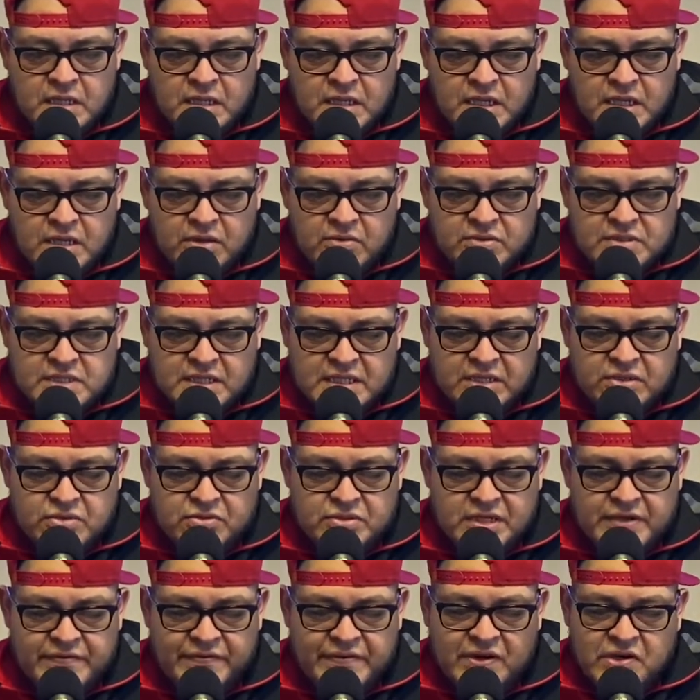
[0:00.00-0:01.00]
it's a little
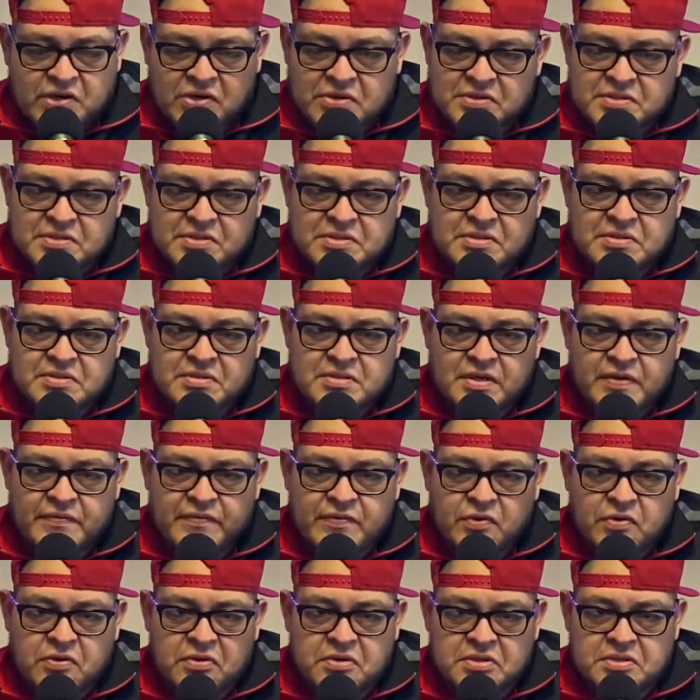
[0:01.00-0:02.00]
difficult, of
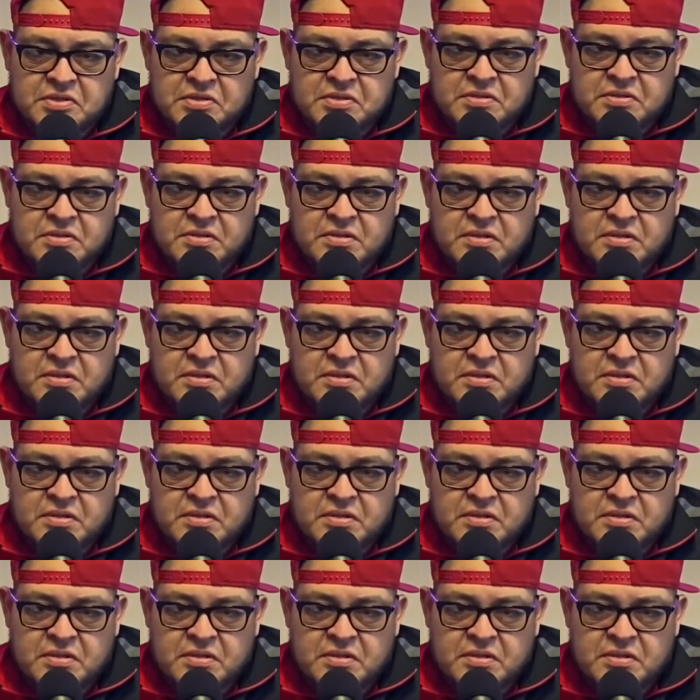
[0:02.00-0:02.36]
course.